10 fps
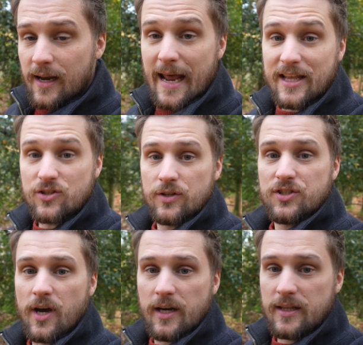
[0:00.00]
lands on the
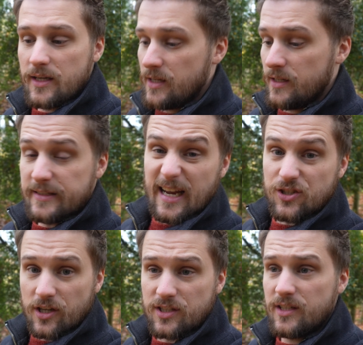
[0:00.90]
side of the
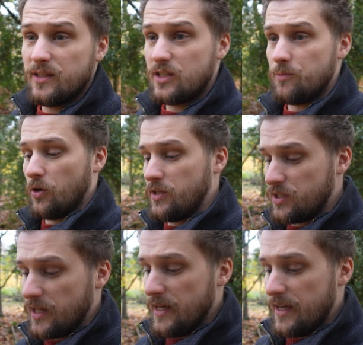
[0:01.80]
Datejust, to be
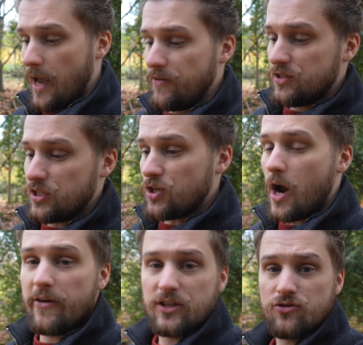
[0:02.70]
honest. If it's a
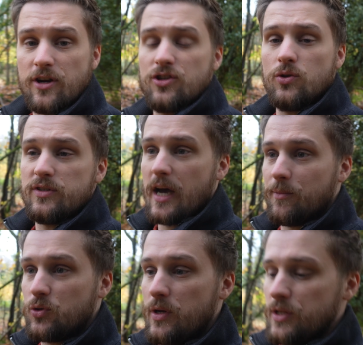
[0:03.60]
direct straight shootout
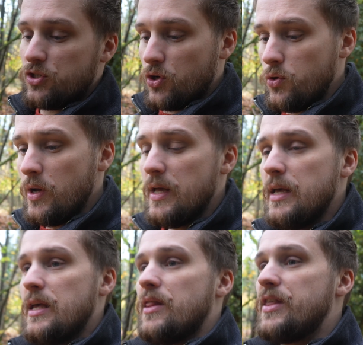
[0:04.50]
between the two,
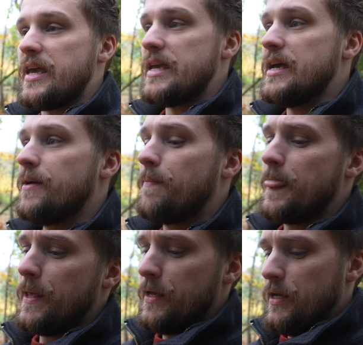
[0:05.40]
the
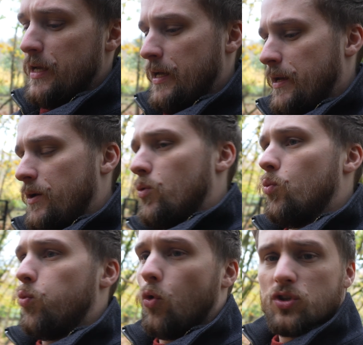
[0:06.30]

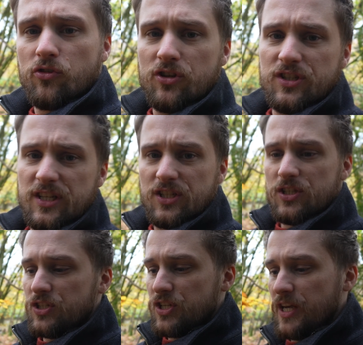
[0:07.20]
water
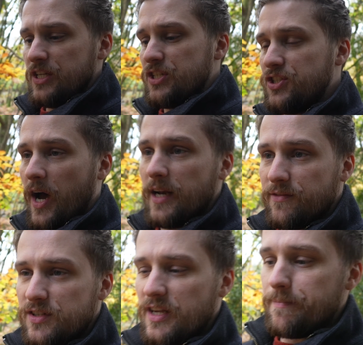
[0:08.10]
resistance side of
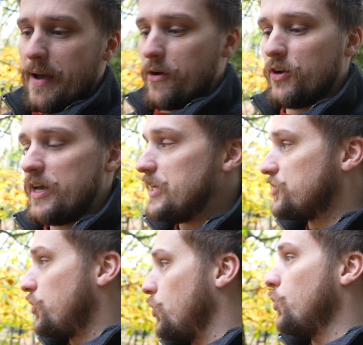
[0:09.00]
the Submariner is
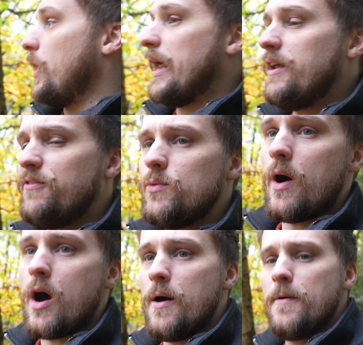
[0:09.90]
cool. And if you
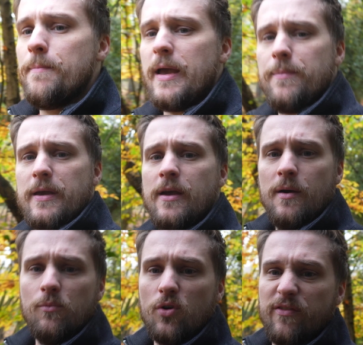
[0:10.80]
are maybe
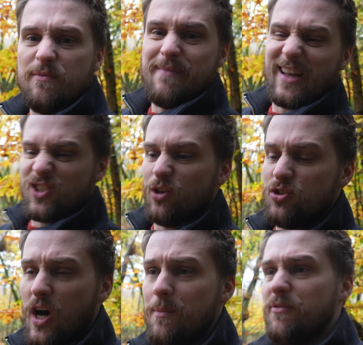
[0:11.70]
more of a macho
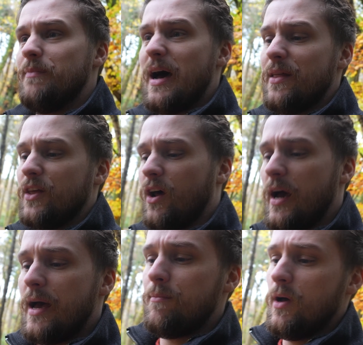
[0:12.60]
type of man than I
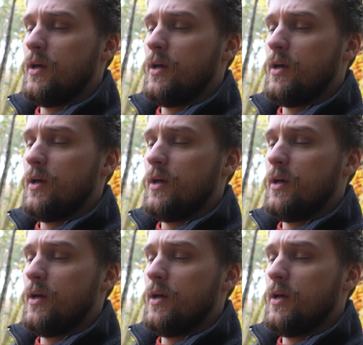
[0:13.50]
am,